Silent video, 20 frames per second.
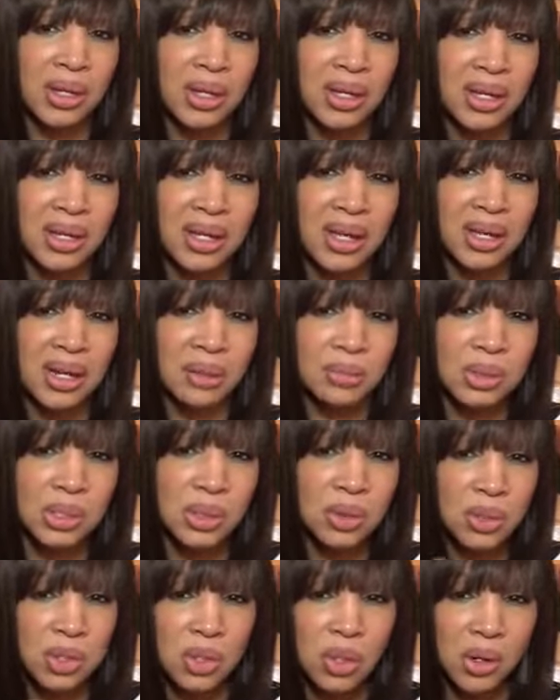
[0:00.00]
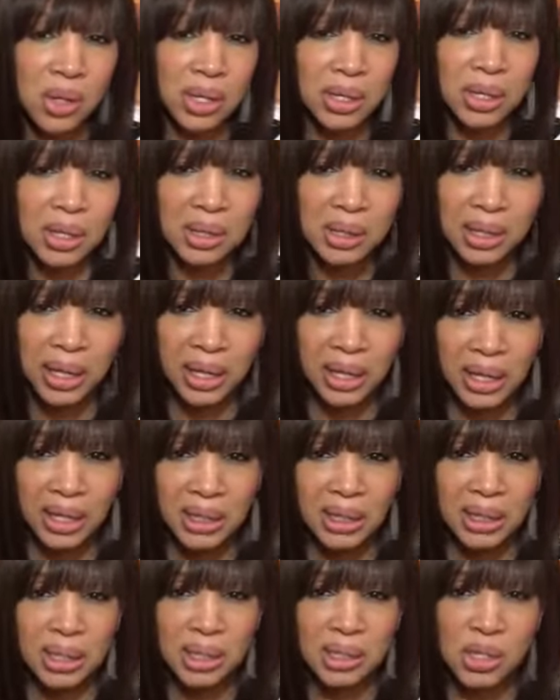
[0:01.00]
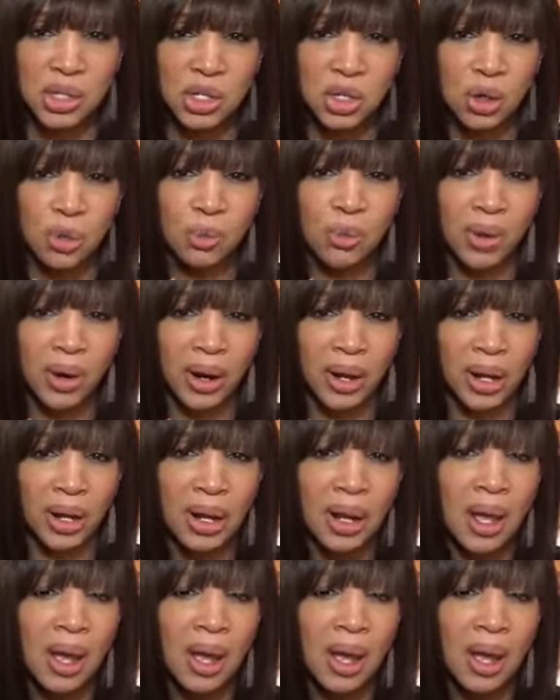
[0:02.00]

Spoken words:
And again, I'm so sorry the light is so bright,